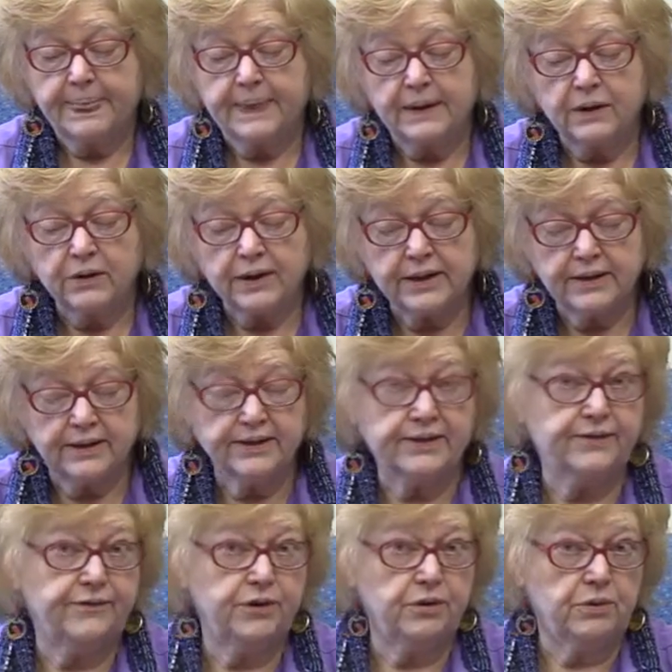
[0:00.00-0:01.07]
There
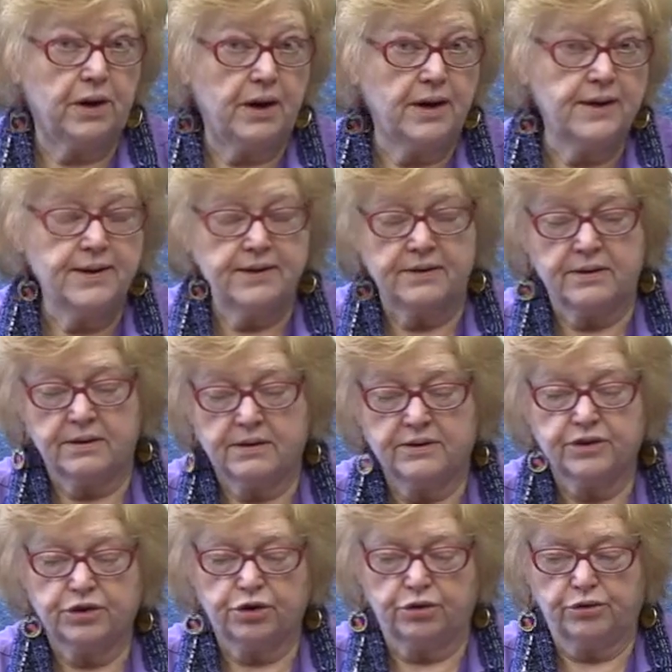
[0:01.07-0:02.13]
is, if you
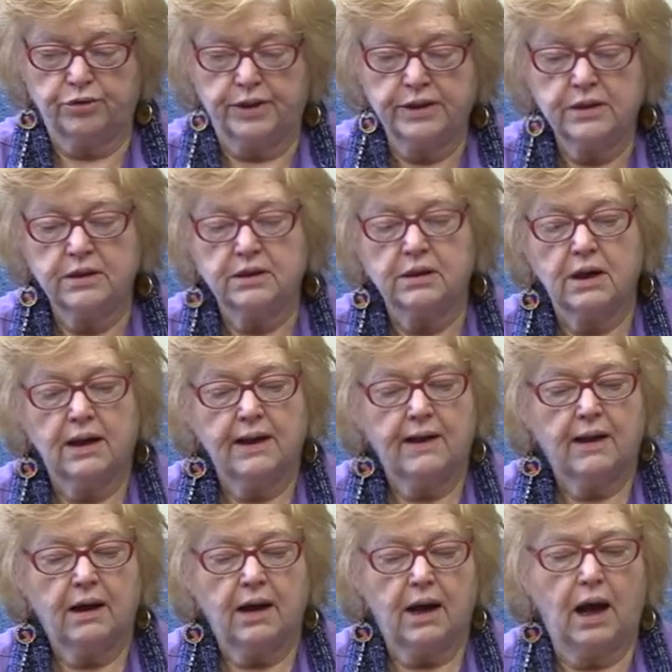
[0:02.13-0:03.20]
unscrew it,
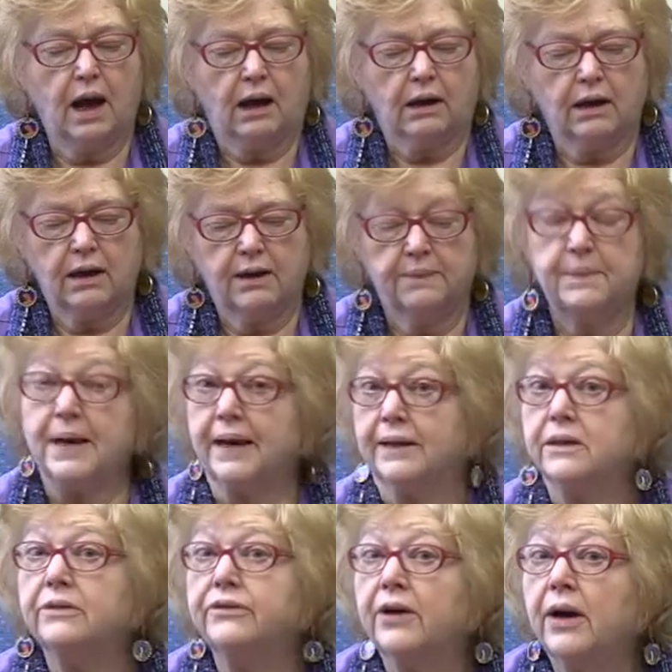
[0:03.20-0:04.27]
a
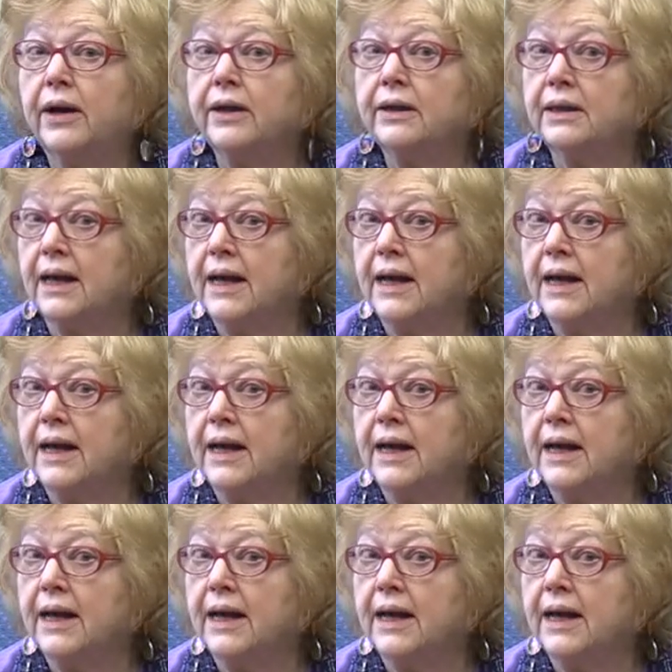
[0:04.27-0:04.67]
magnifying